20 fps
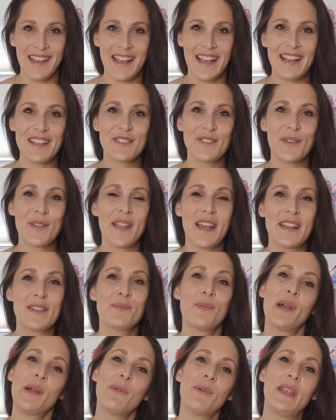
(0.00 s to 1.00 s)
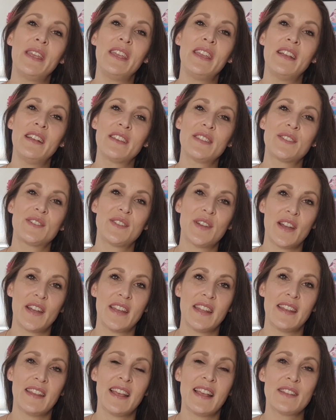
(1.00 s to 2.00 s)
So that's where we
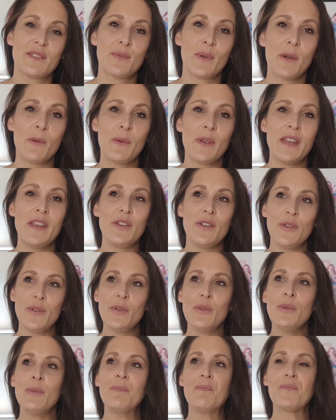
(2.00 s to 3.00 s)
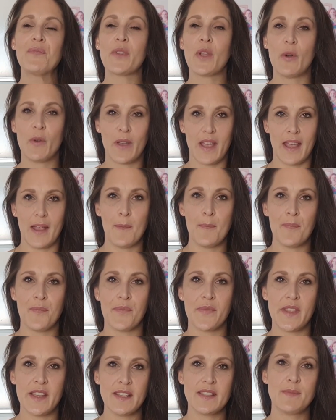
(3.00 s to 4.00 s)
started. That's where we knew, okay,
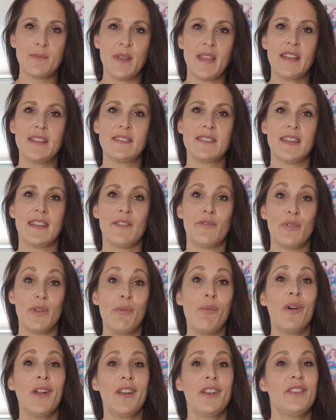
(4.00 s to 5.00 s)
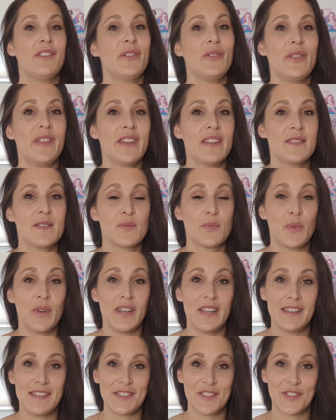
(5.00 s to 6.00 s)
this means that if we want to do this, we
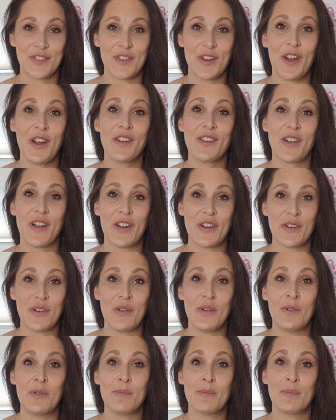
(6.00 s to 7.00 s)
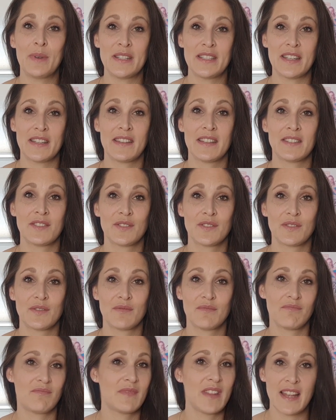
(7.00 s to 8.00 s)
need to start our own bachata
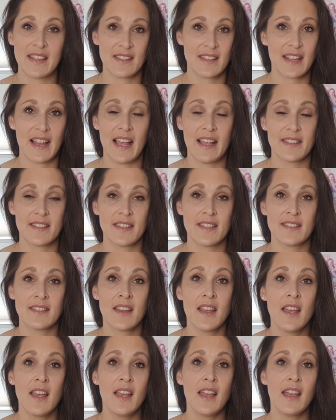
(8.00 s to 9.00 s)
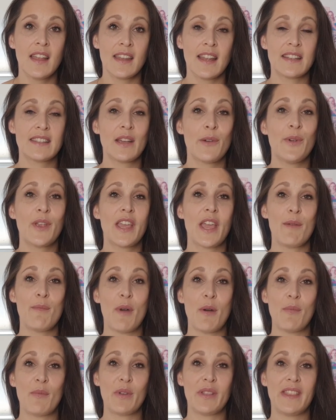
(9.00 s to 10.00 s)
dance classes. That's how we came
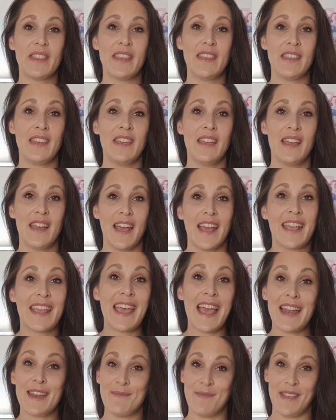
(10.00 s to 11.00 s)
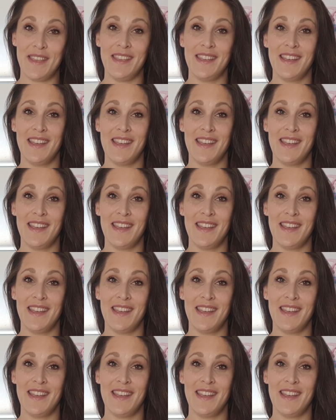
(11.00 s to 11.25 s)
up with the academy.